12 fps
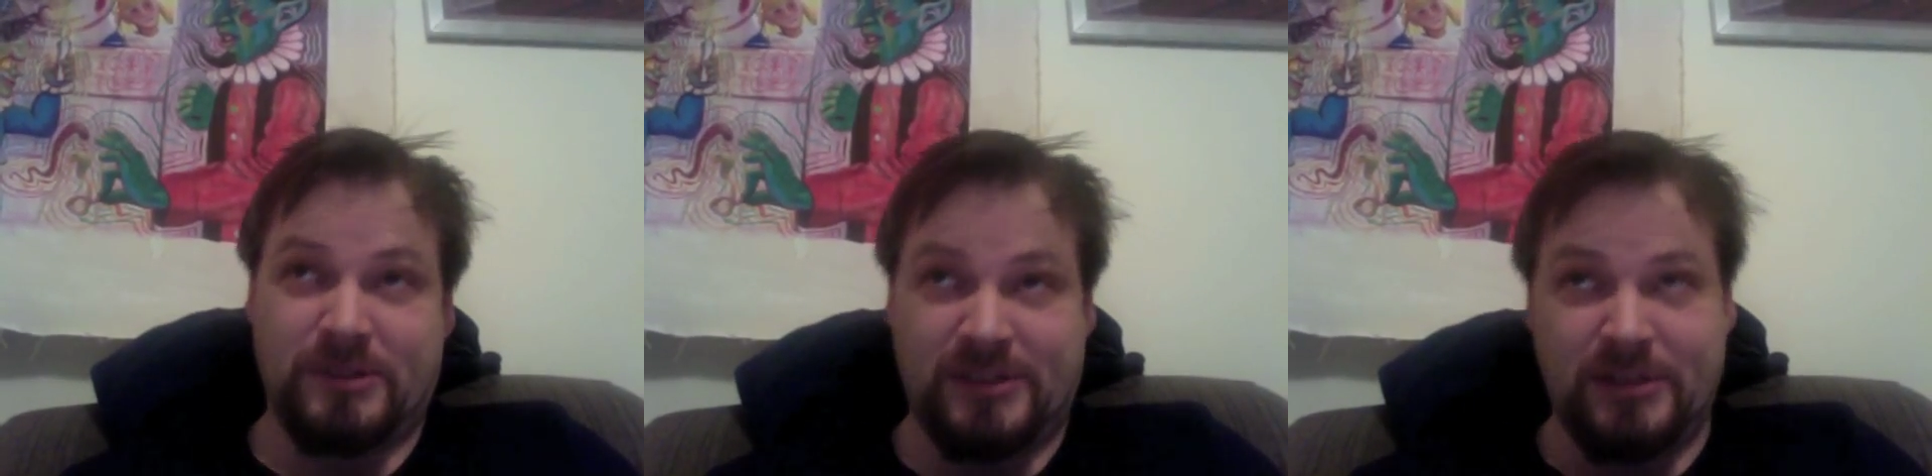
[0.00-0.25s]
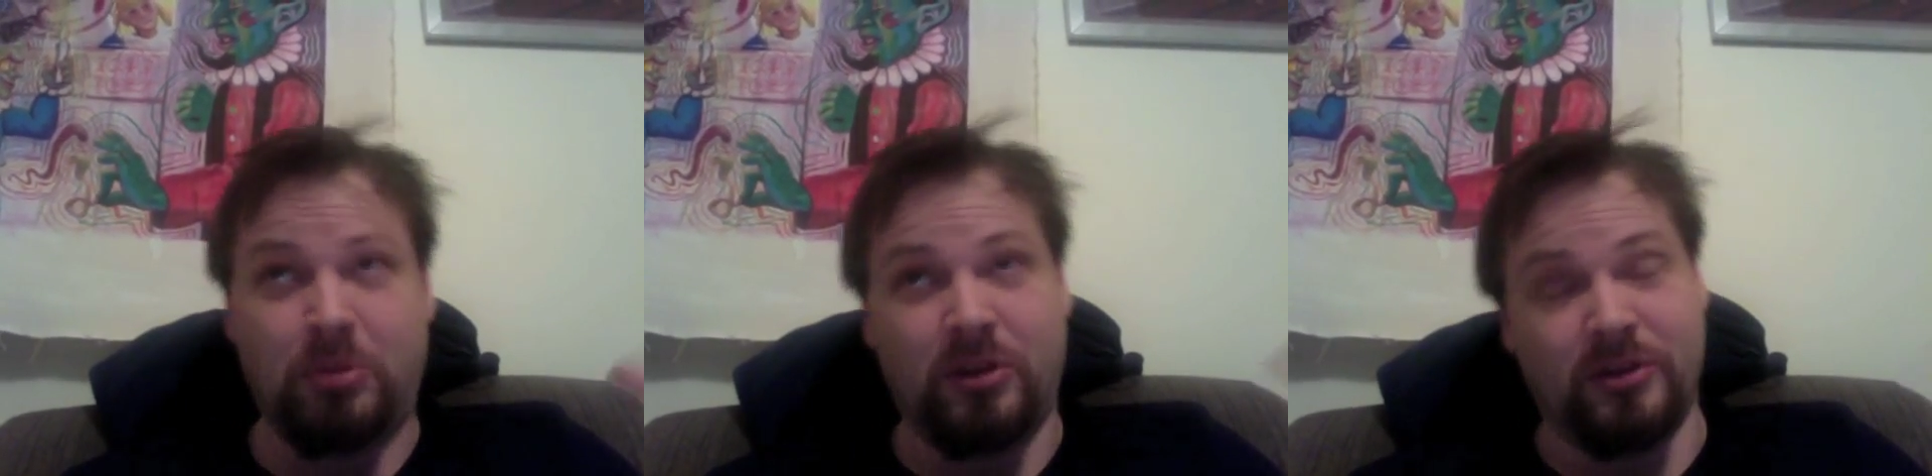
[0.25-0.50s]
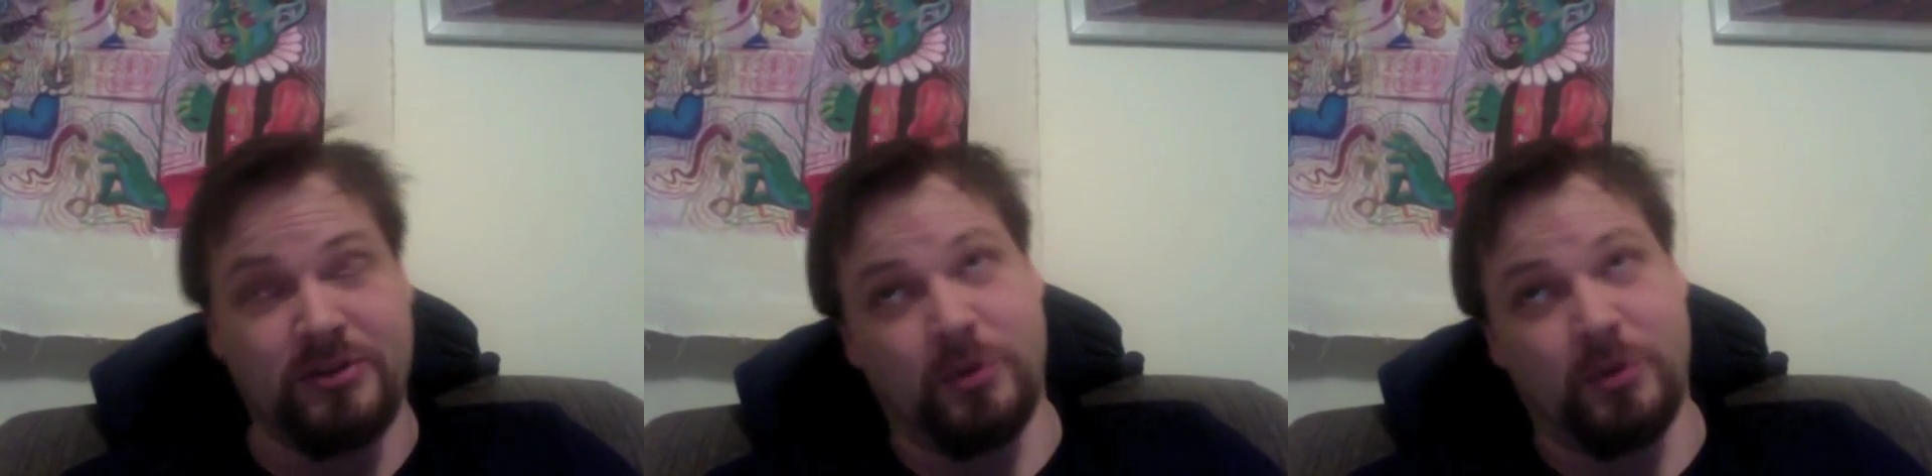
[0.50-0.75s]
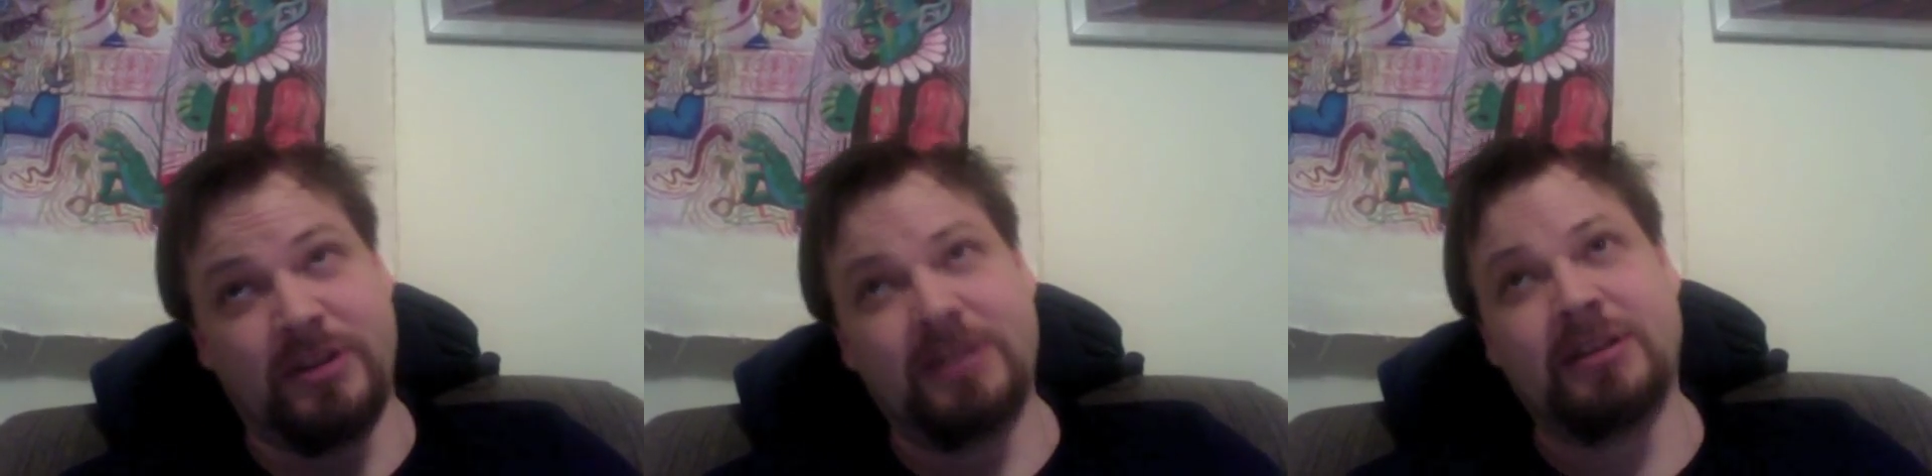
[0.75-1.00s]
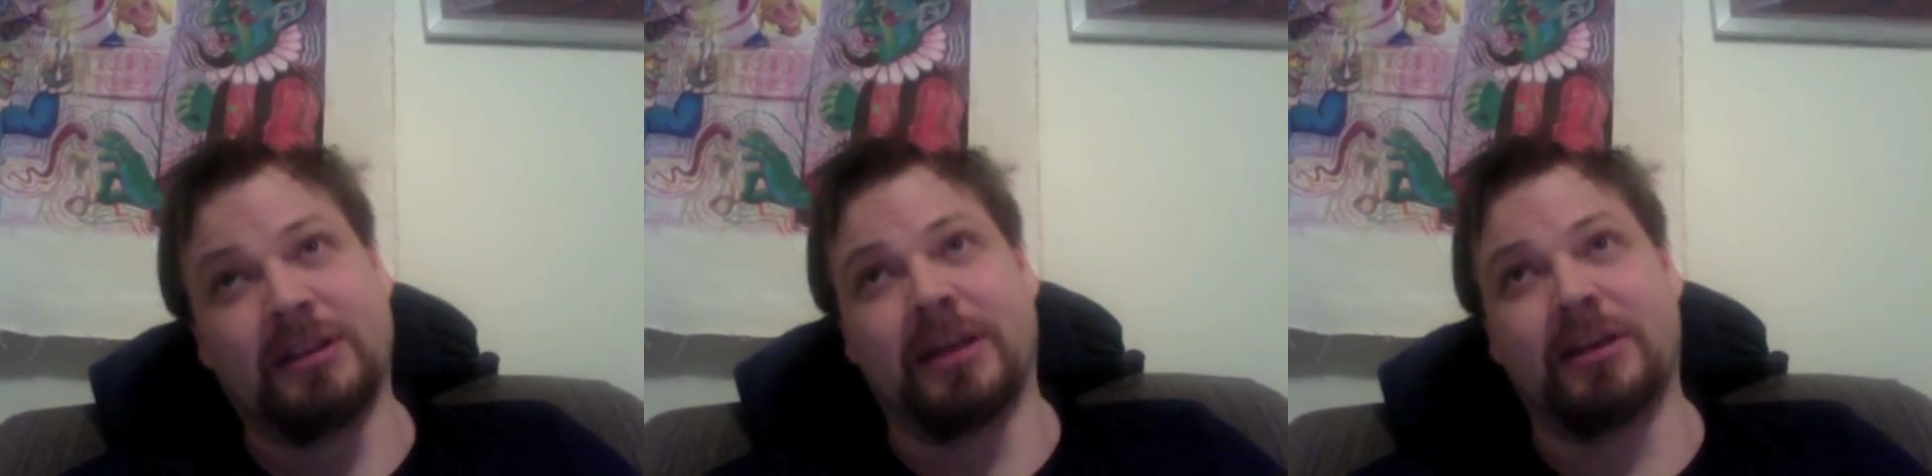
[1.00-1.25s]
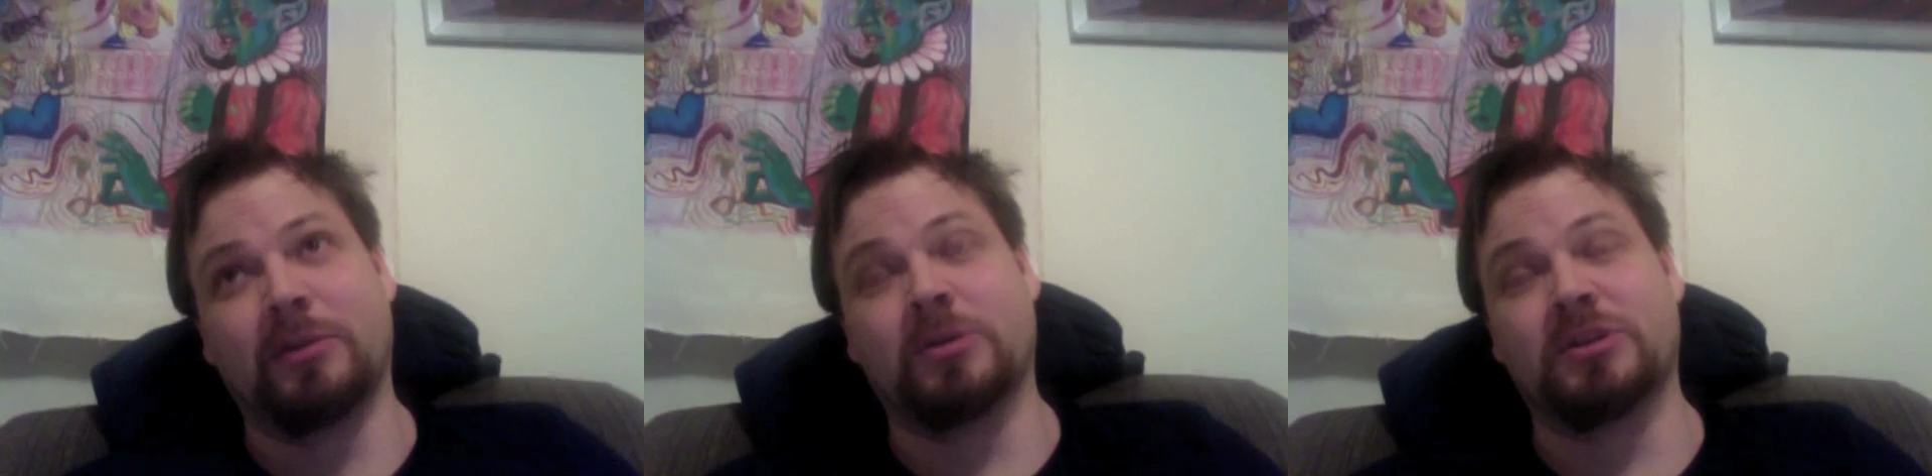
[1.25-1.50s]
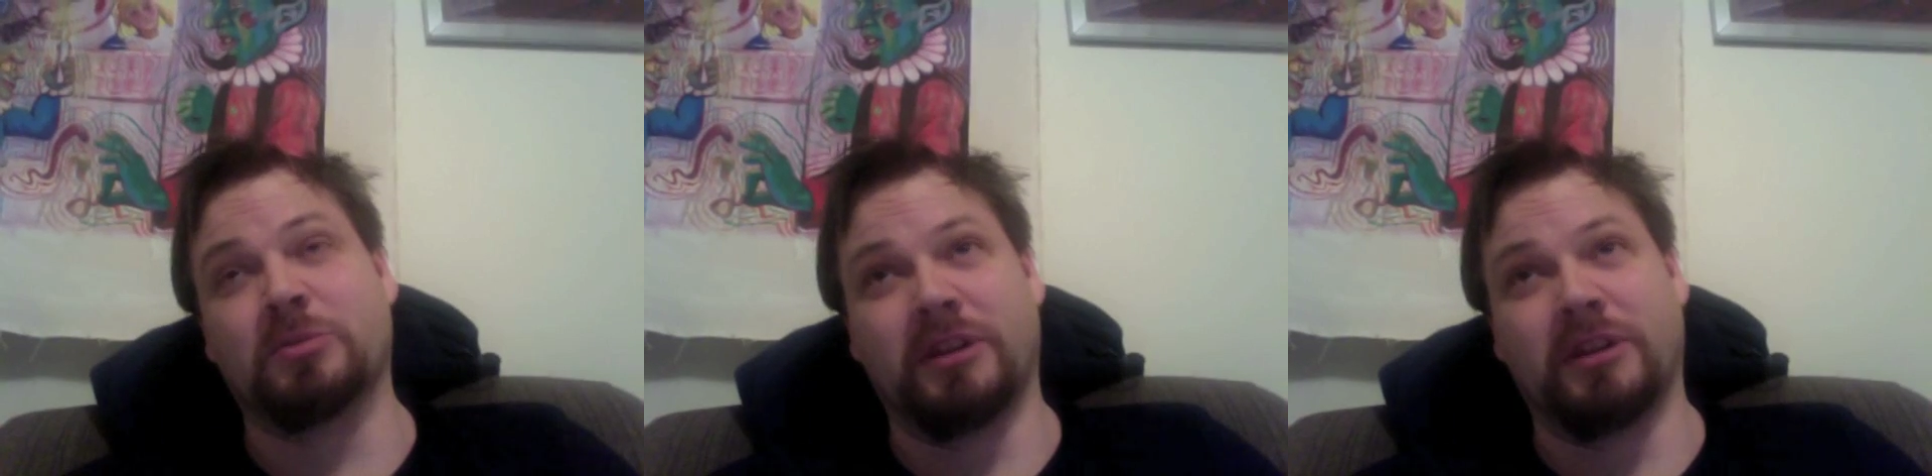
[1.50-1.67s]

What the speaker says: symbols within the language,